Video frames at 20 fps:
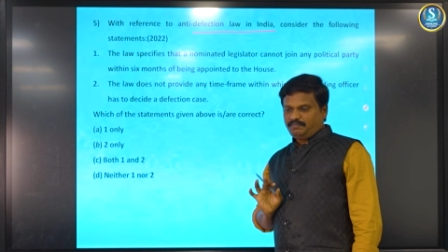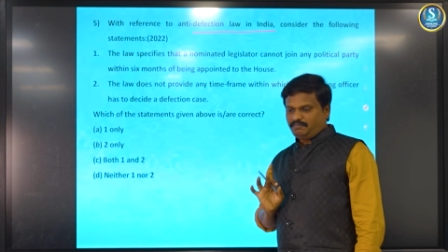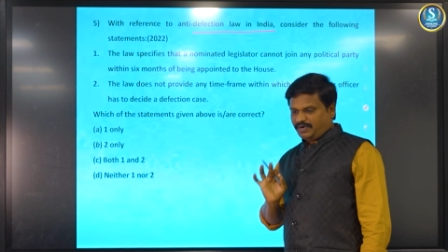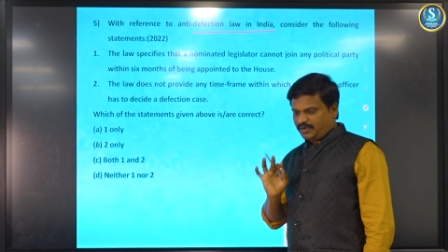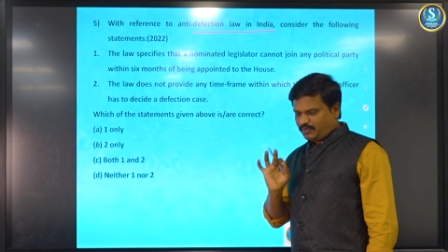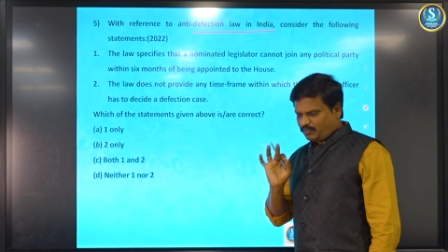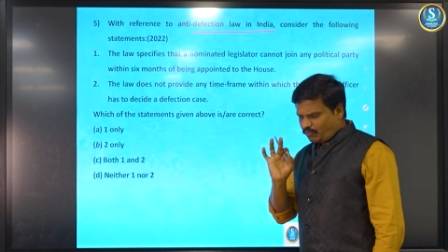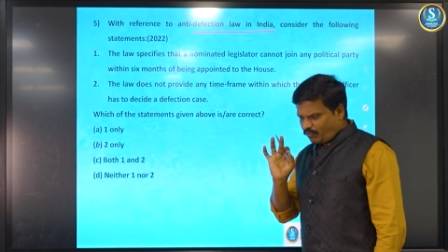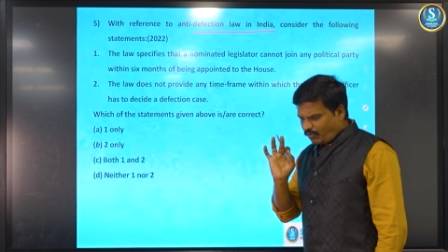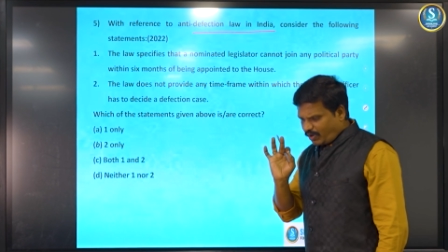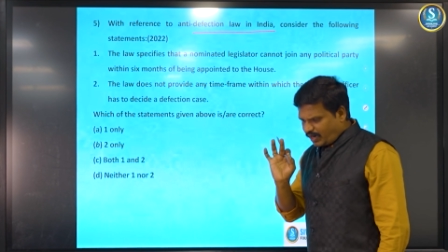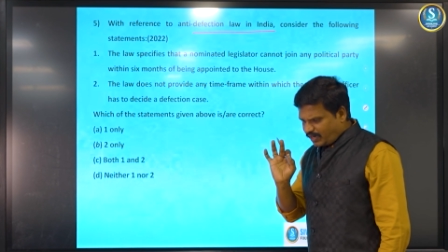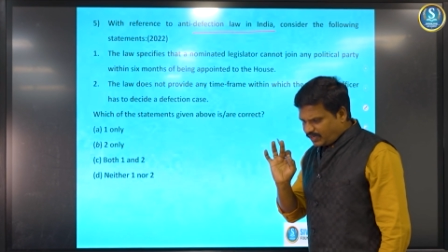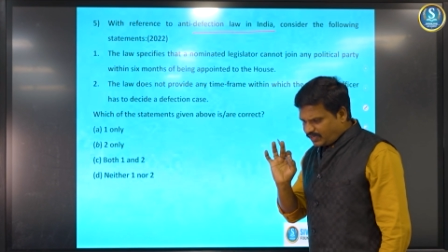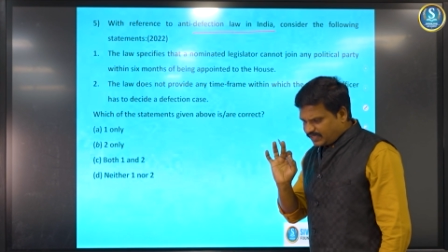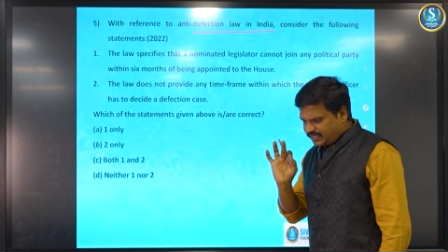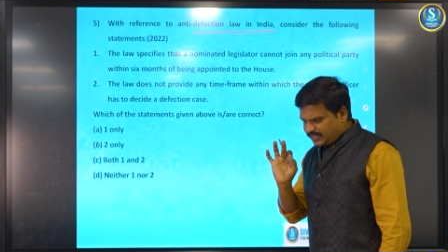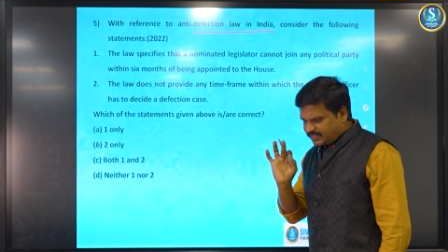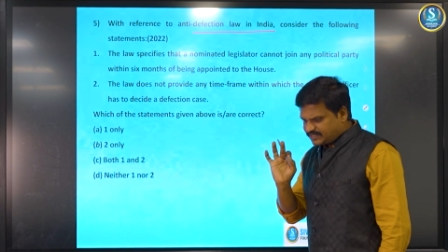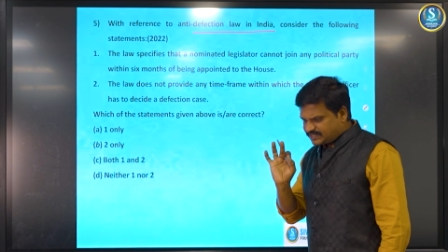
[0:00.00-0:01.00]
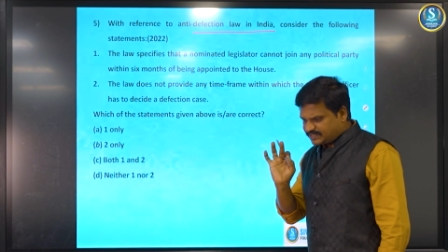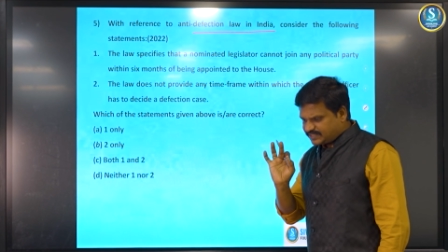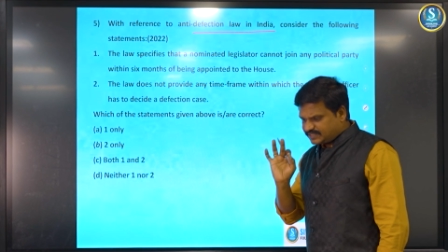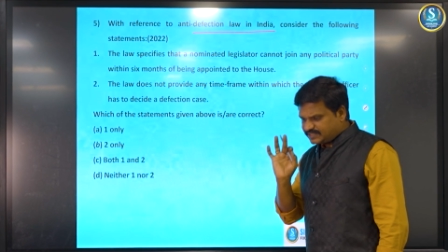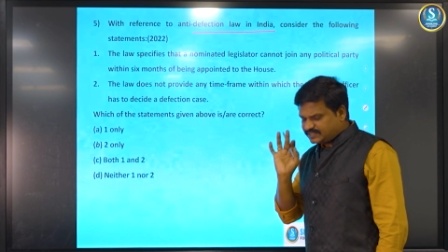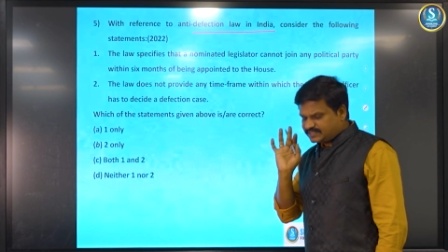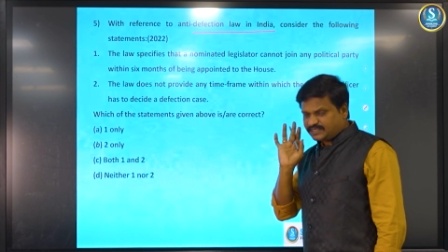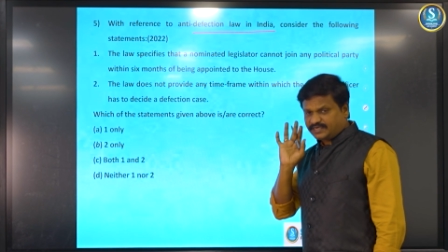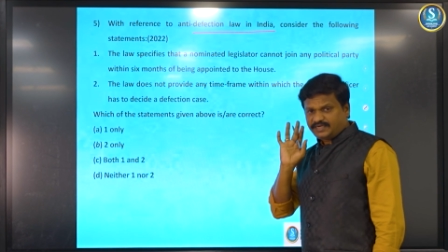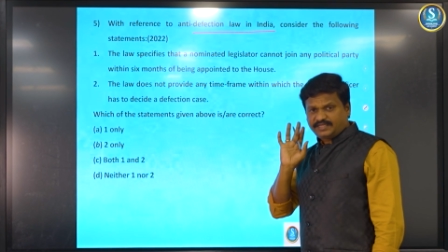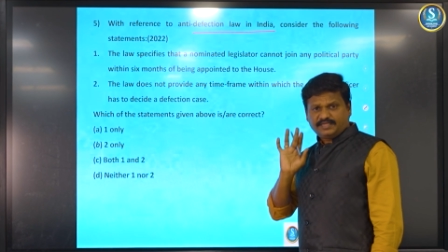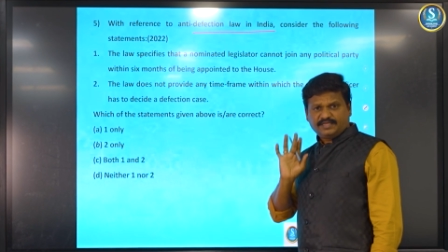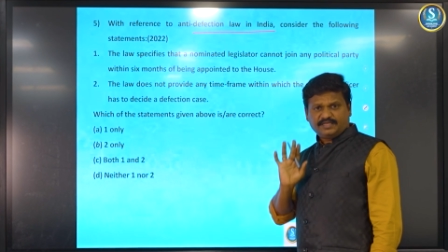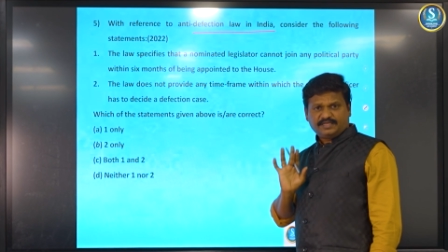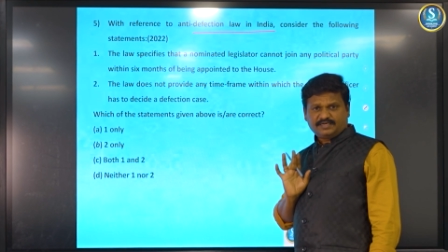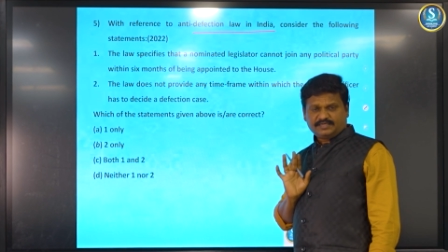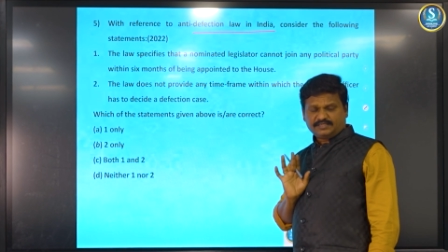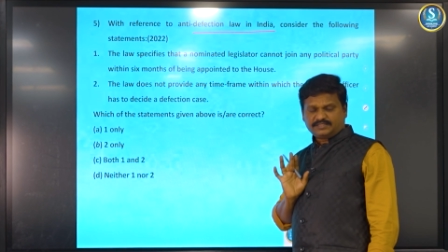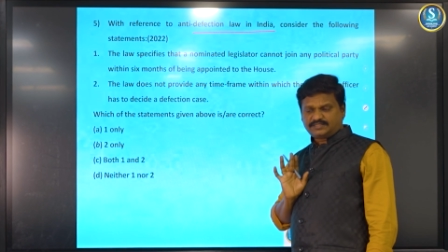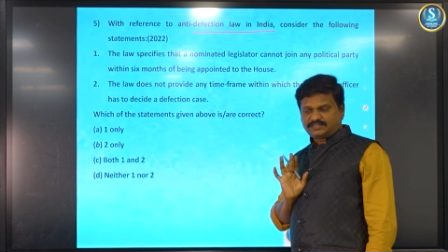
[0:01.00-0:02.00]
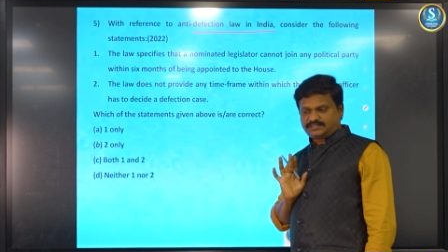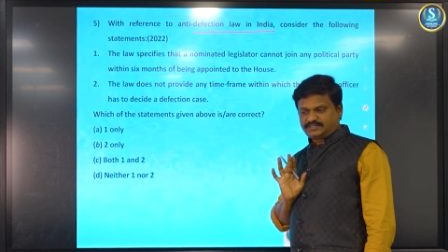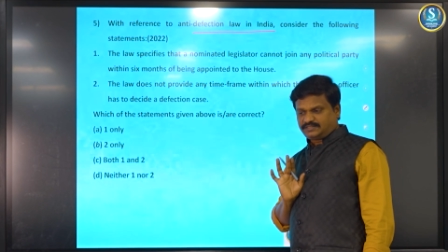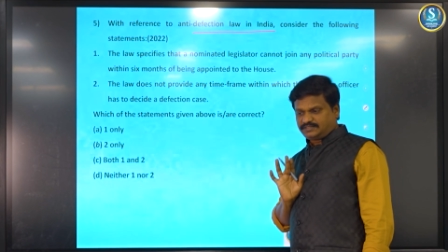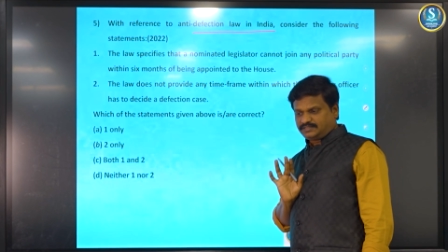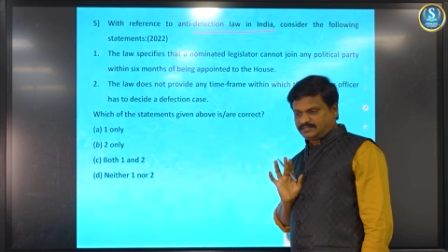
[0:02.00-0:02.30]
But what is tested here is,